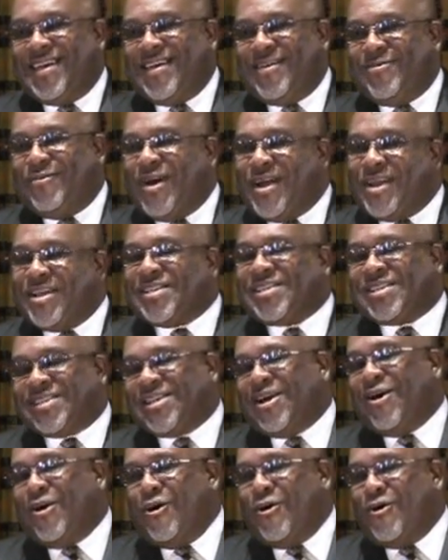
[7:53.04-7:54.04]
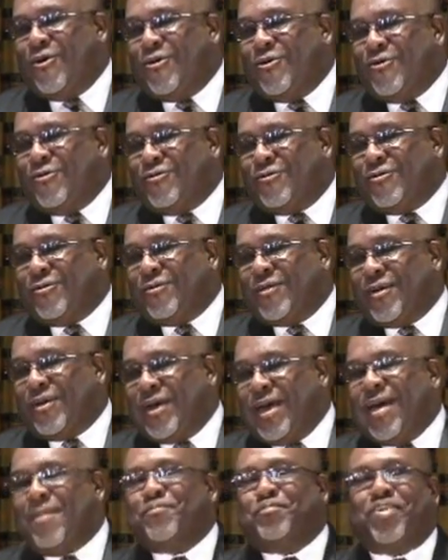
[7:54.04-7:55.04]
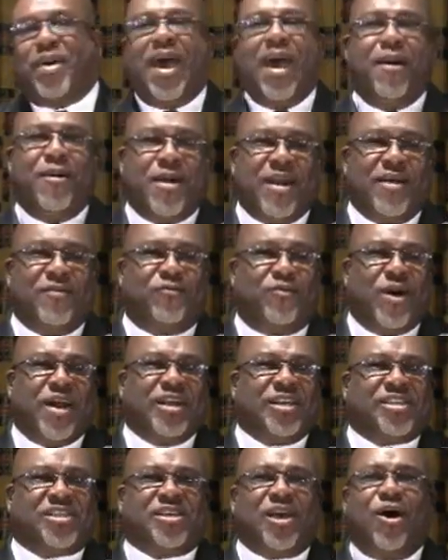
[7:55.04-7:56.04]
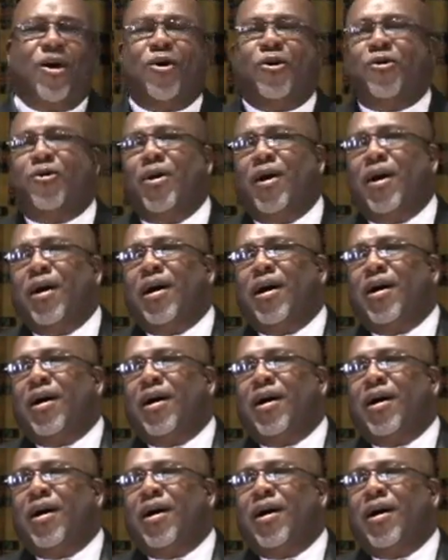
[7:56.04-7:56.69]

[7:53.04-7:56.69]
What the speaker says: what is so imperative? What is so